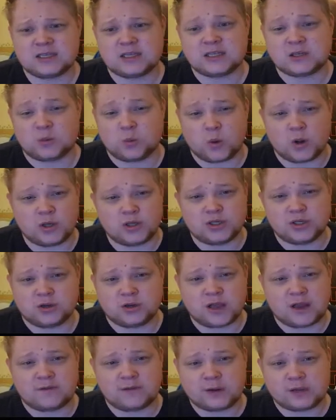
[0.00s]
It's a
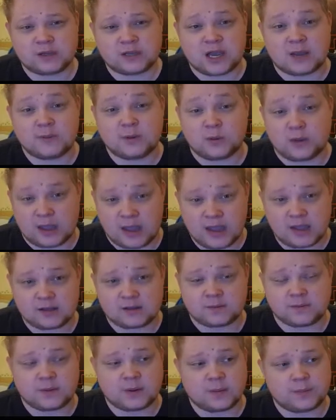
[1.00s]
one-shot every time you
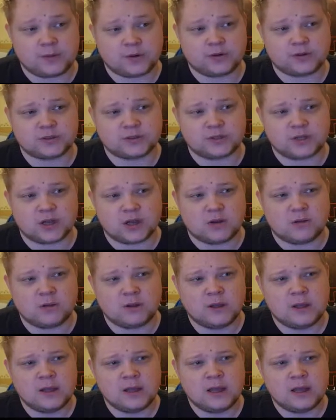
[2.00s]
hit a person, though.